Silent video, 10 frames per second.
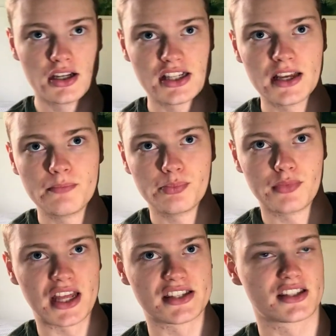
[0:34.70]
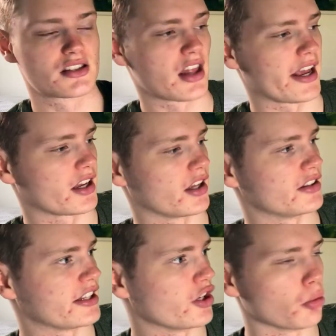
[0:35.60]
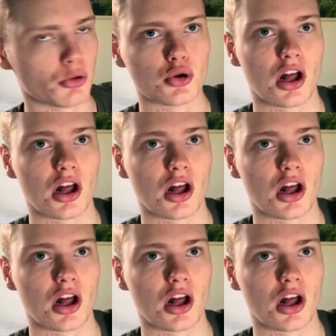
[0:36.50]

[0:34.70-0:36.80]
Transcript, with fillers: See, it's like a teal blue